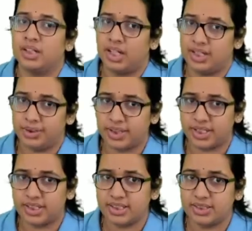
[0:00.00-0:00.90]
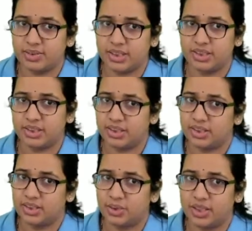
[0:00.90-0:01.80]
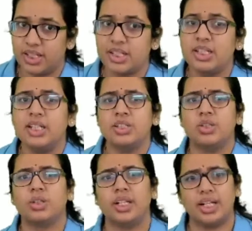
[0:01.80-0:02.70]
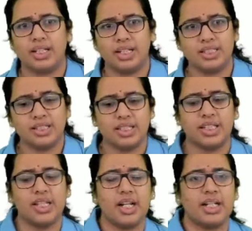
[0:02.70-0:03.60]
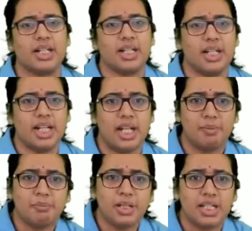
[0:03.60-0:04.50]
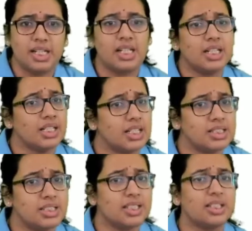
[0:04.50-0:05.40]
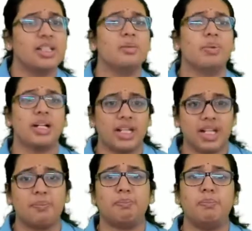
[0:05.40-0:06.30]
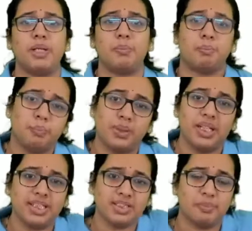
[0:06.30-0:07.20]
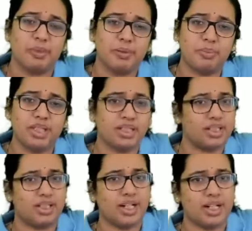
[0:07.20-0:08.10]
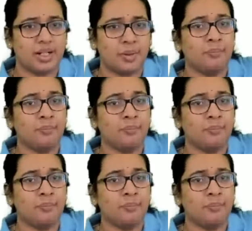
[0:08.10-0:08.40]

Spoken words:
Are you getting this one? Okay. So can I say that AB is nothing but AP plus PB, right?